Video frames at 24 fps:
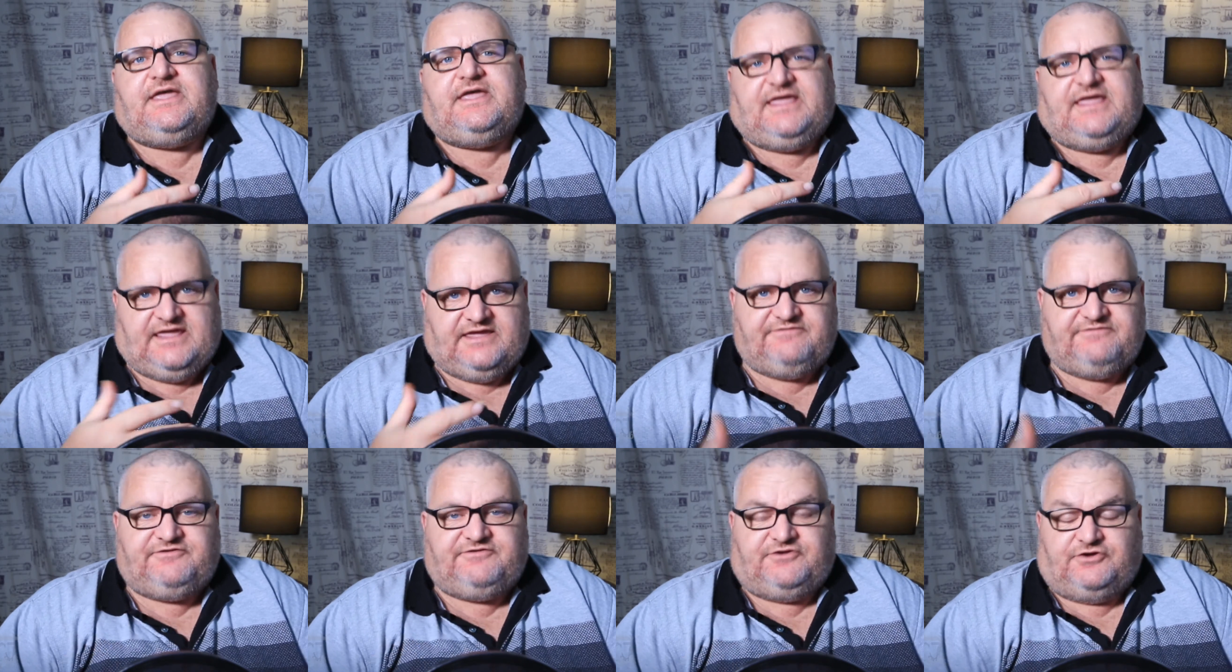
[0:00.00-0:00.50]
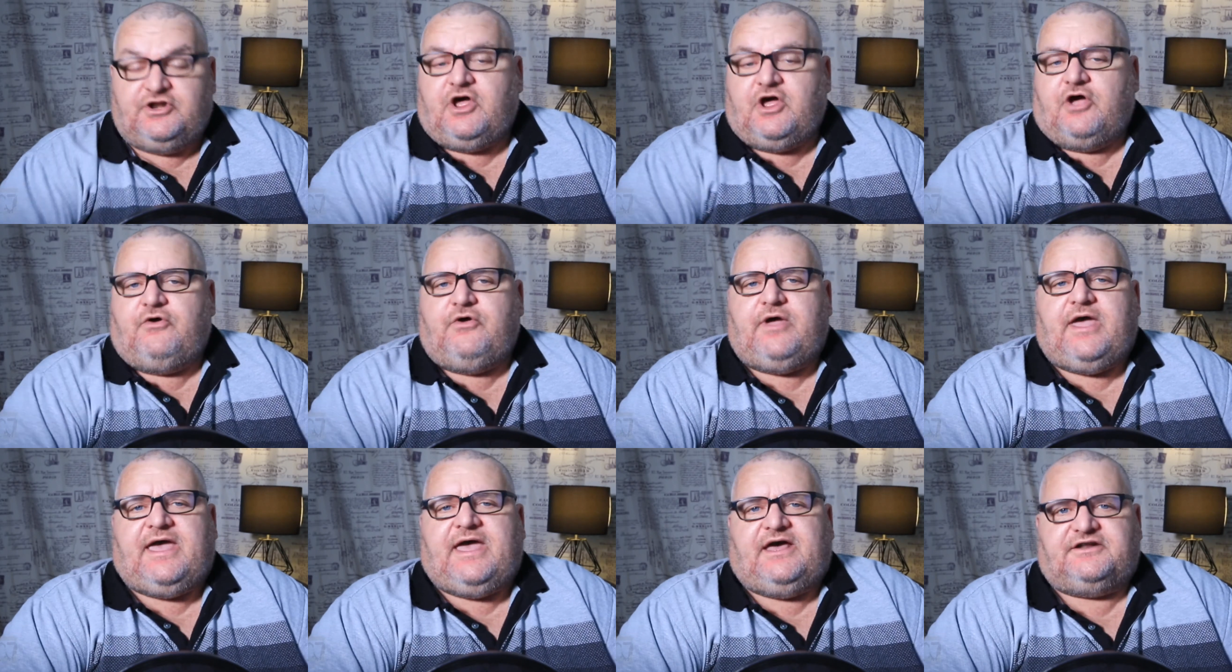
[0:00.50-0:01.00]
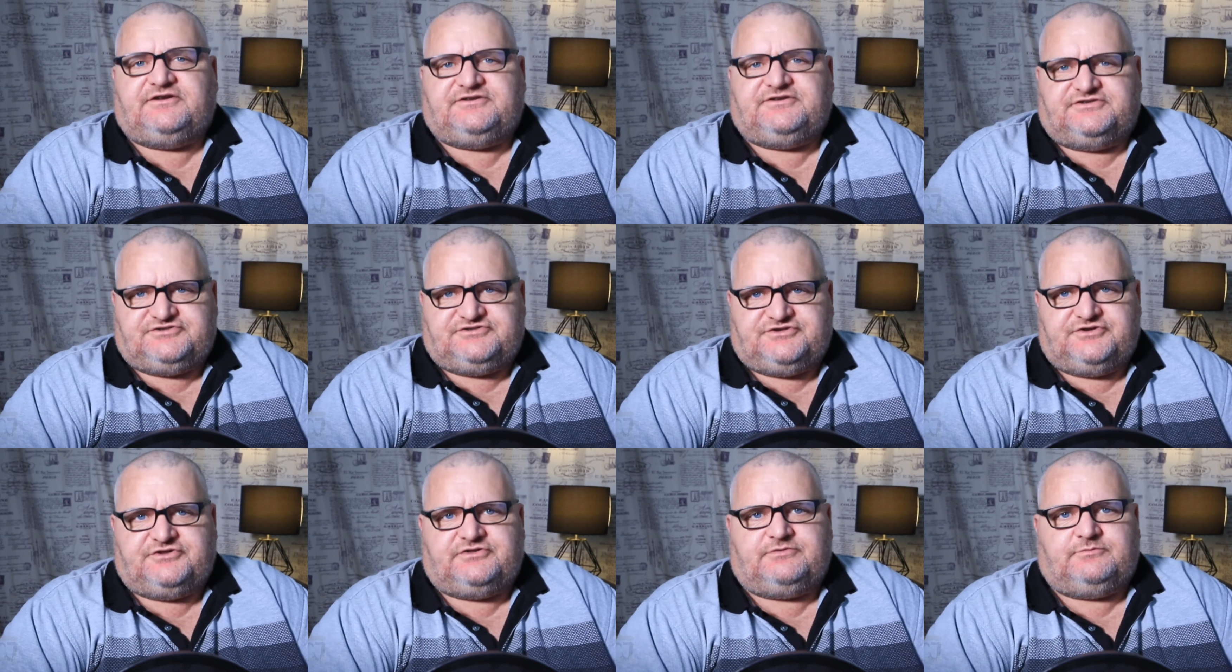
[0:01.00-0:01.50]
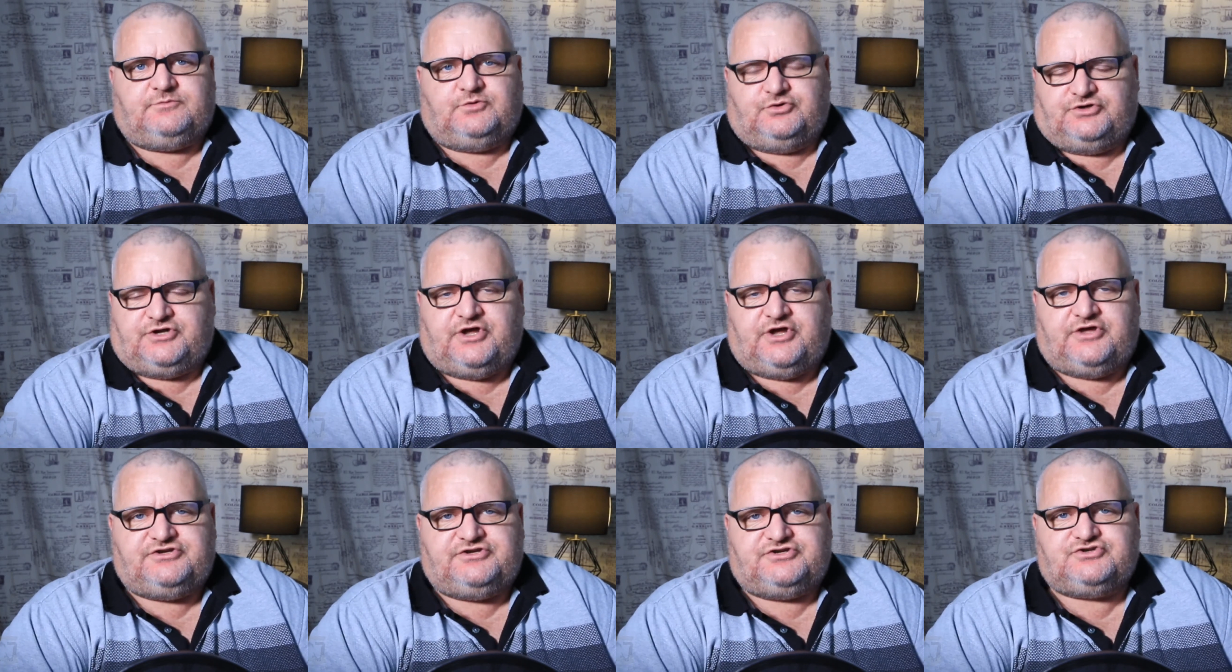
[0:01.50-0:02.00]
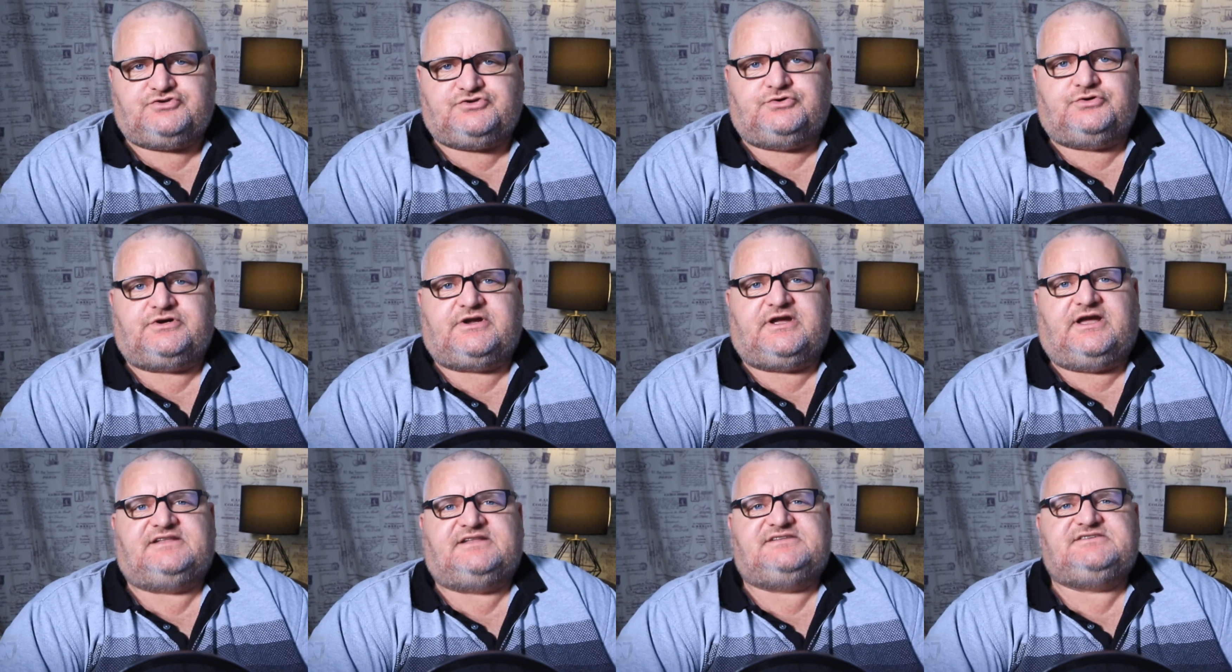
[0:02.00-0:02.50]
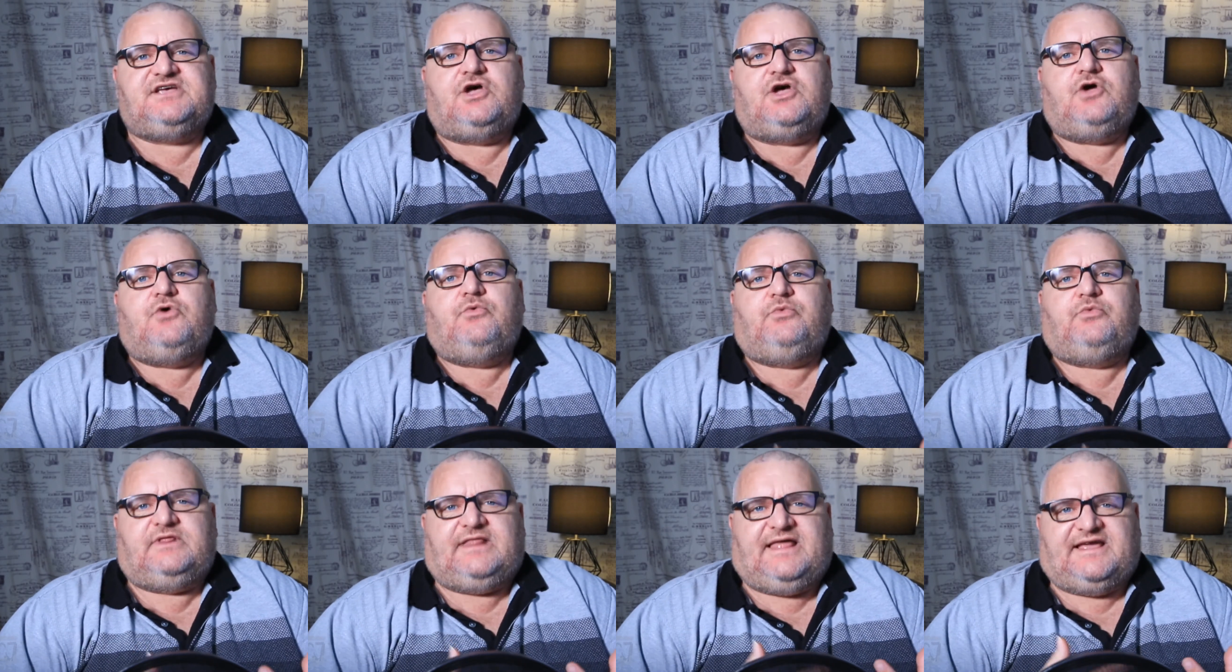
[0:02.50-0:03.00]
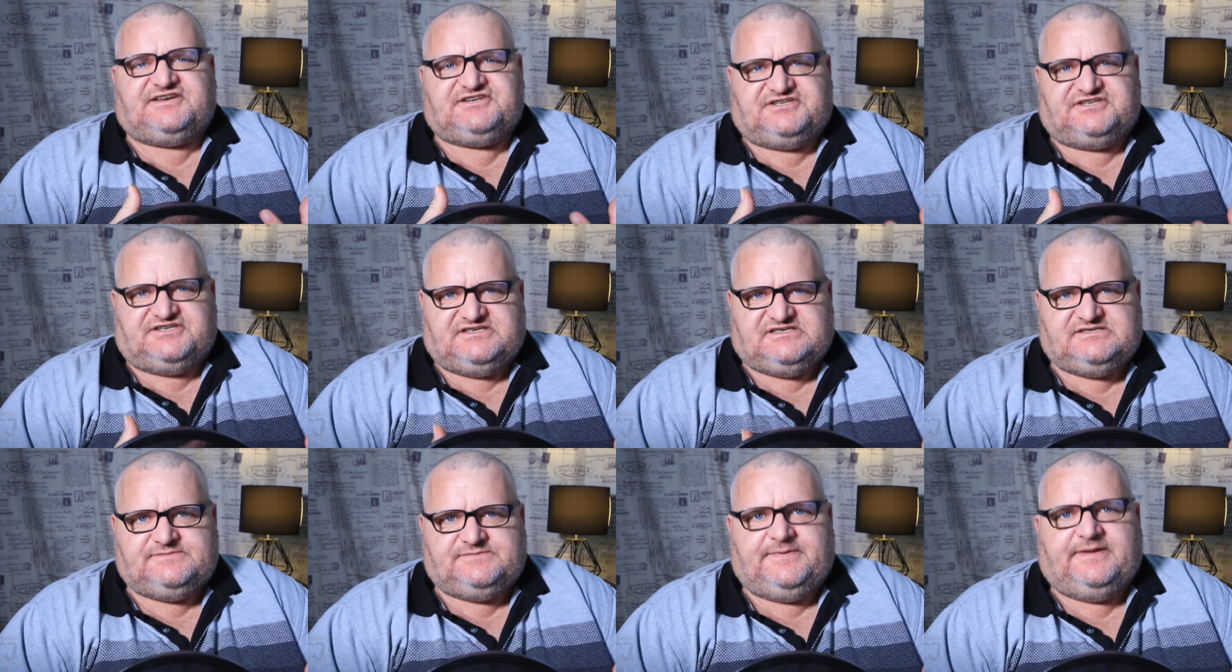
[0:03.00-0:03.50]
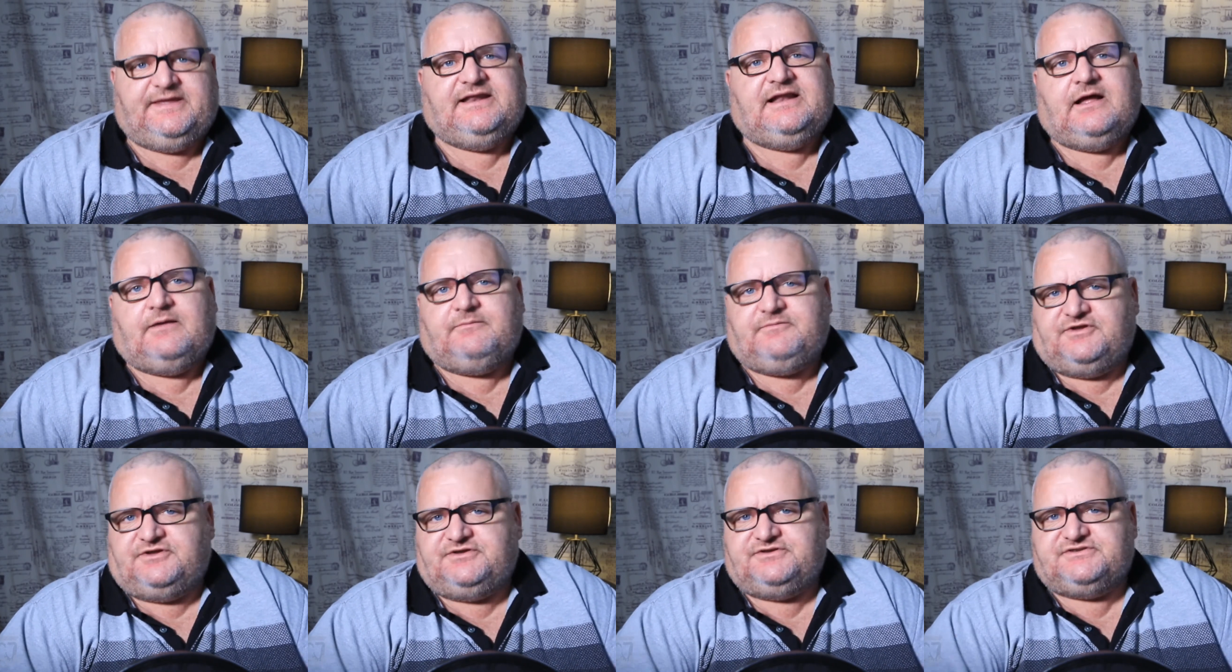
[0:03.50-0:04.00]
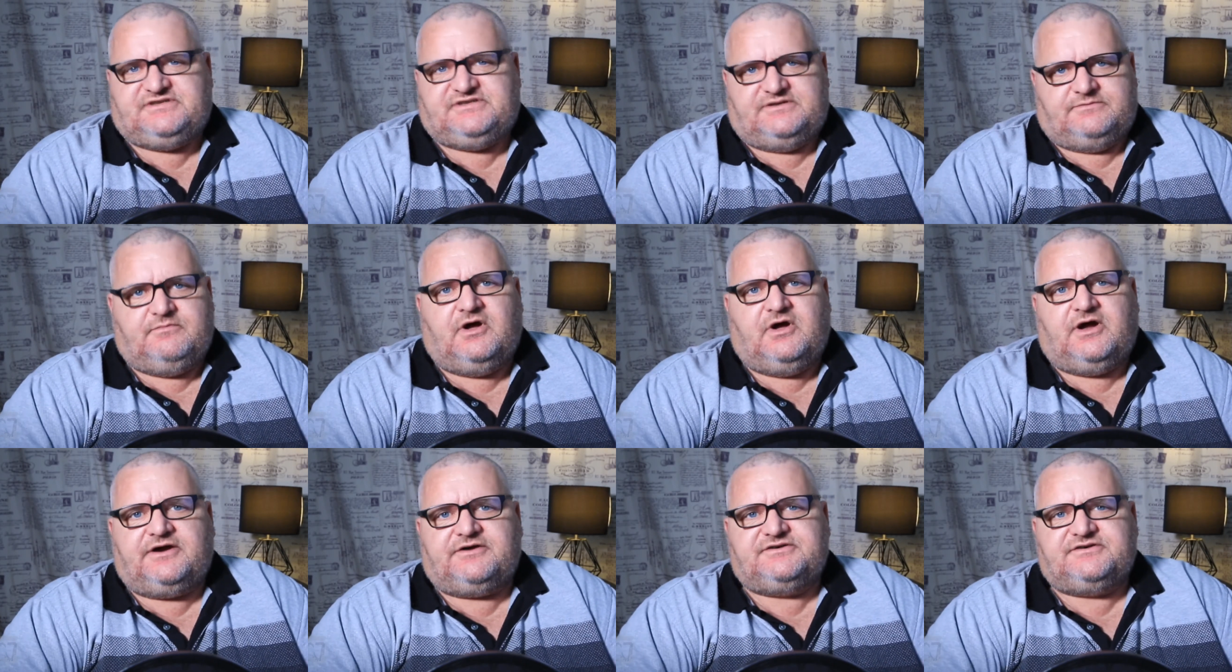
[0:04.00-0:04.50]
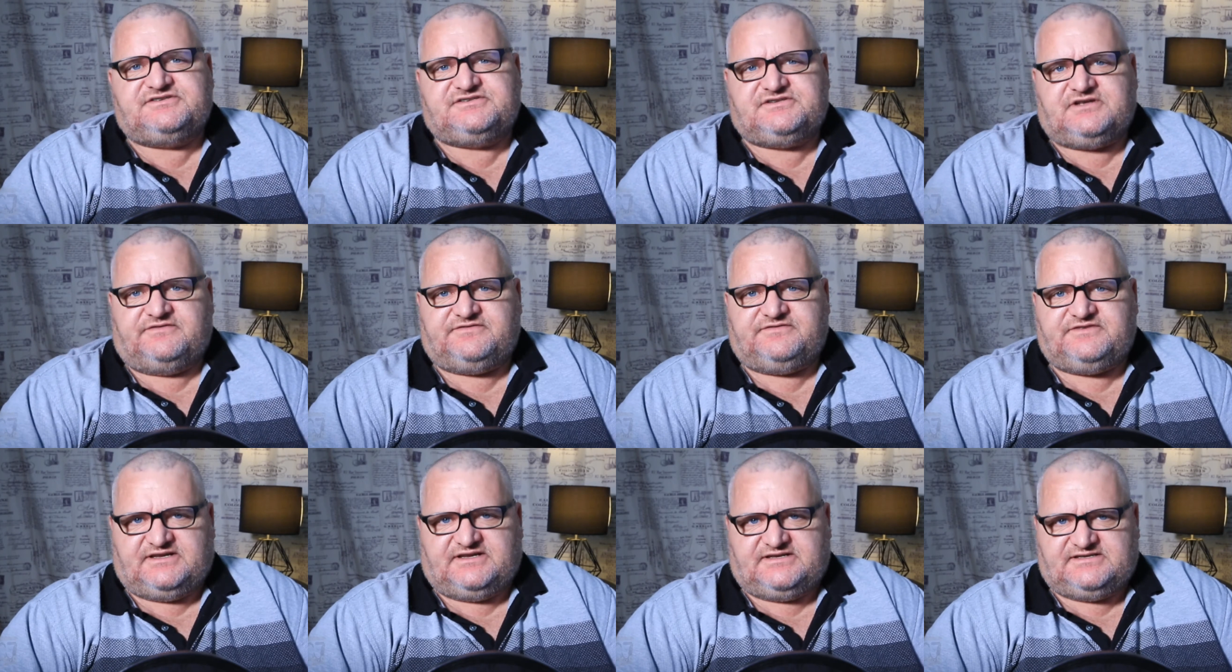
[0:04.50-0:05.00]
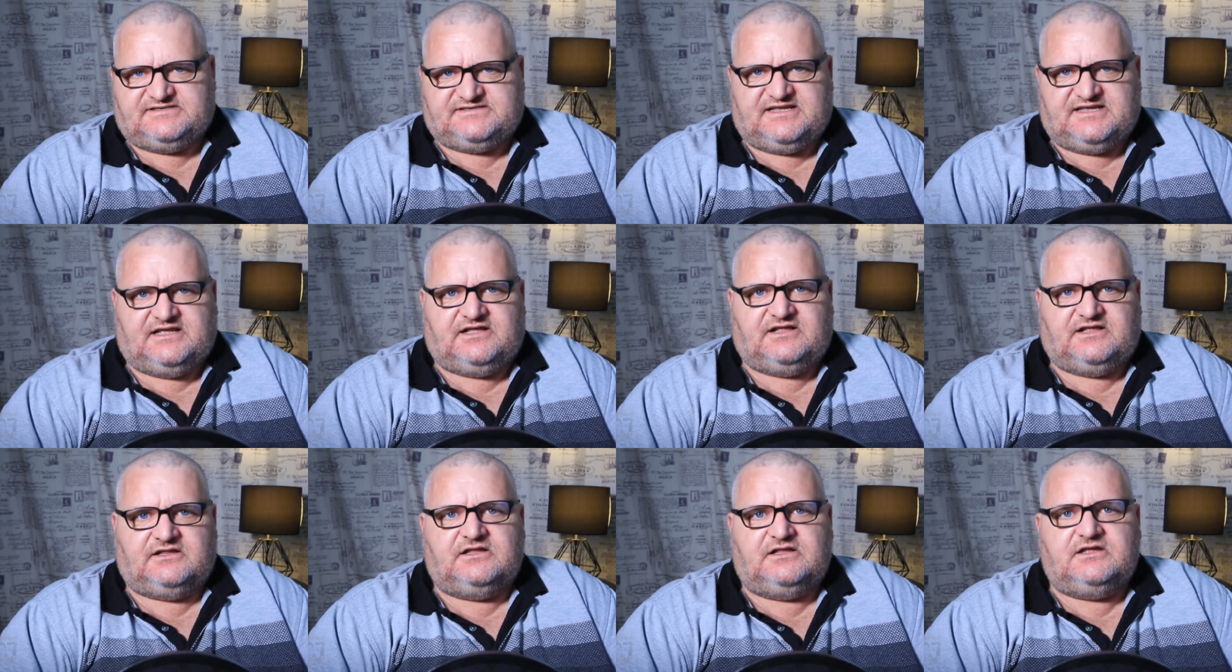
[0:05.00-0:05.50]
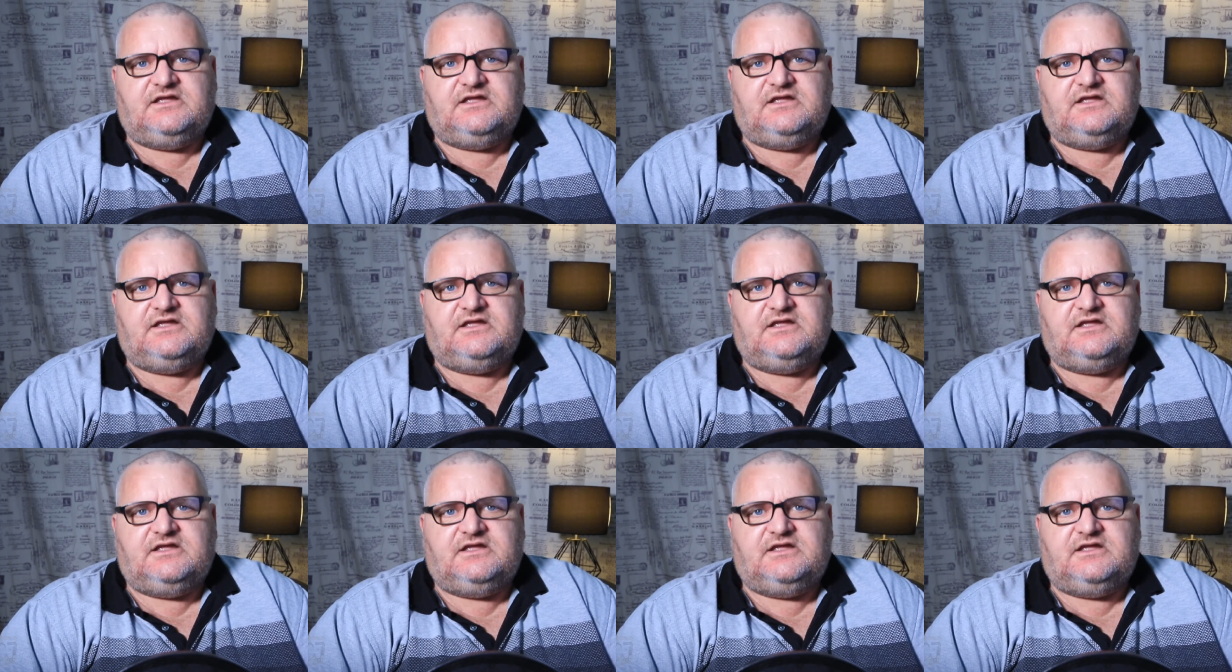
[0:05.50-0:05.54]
if you know how to do them or know the shortcuts, will actually speed up using Microsoft Excel.